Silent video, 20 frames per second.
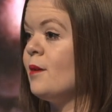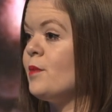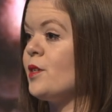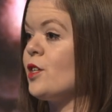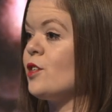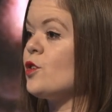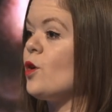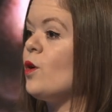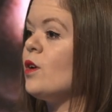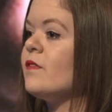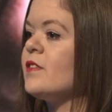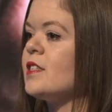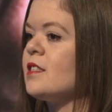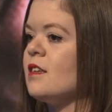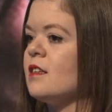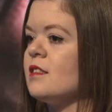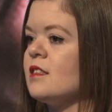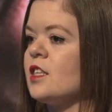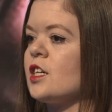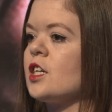Because all of a
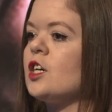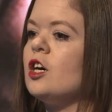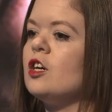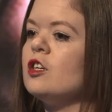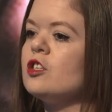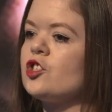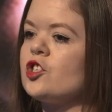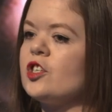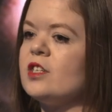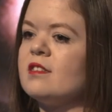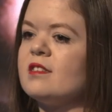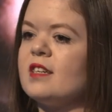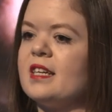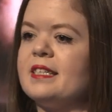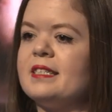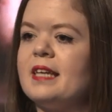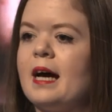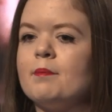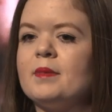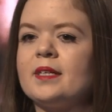sudden, the culture and
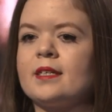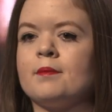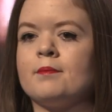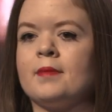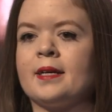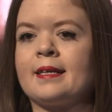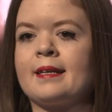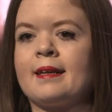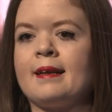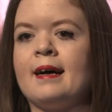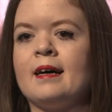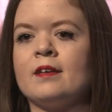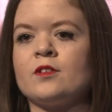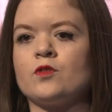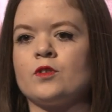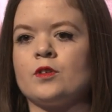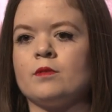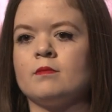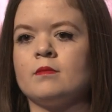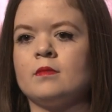dynamic in my
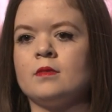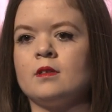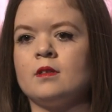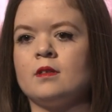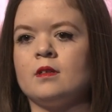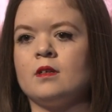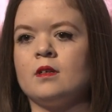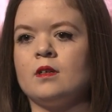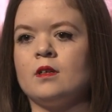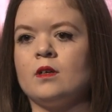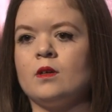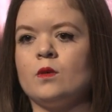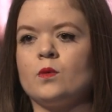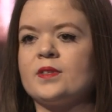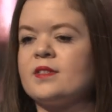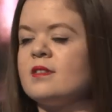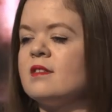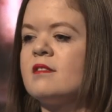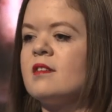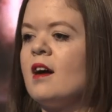classroom
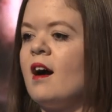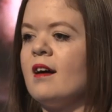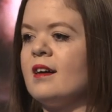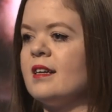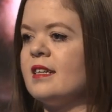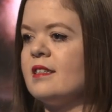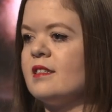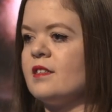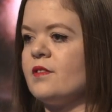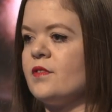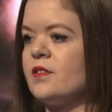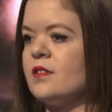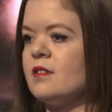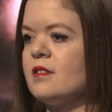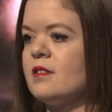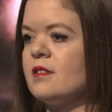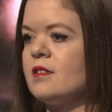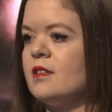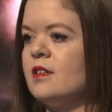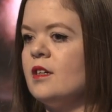was entirely
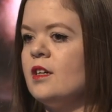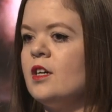different.